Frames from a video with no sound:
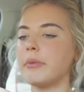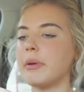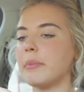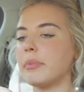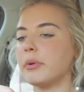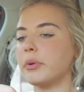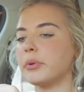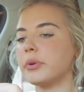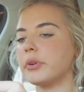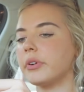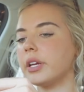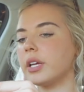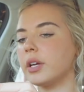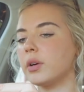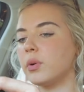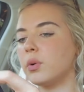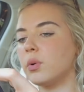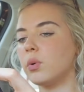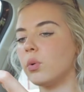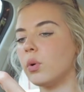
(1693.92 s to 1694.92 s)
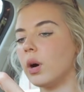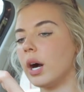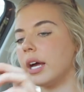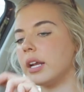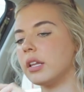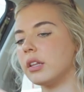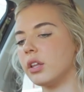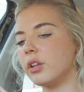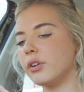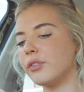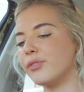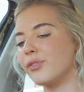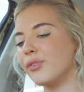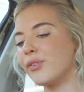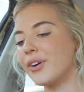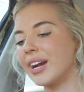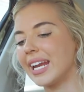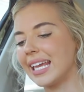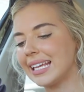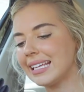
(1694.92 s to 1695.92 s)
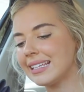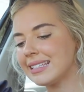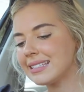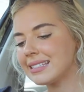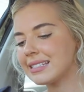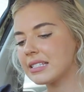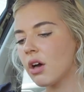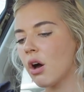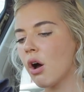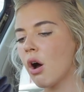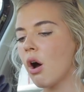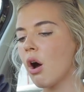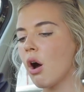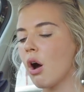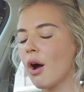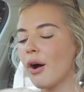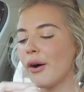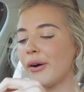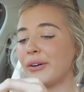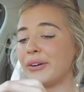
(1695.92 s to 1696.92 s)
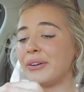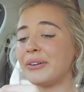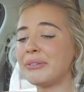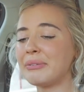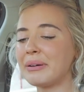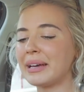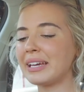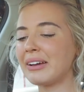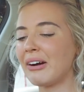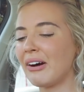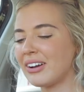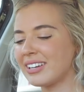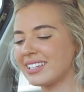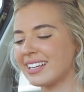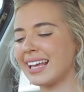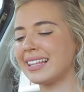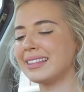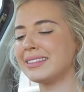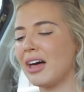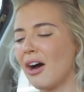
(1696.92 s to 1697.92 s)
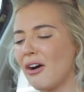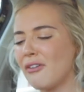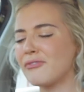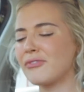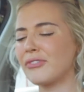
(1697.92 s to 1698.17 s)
remember ordering quite a lot of rings. Oh my gosh, I love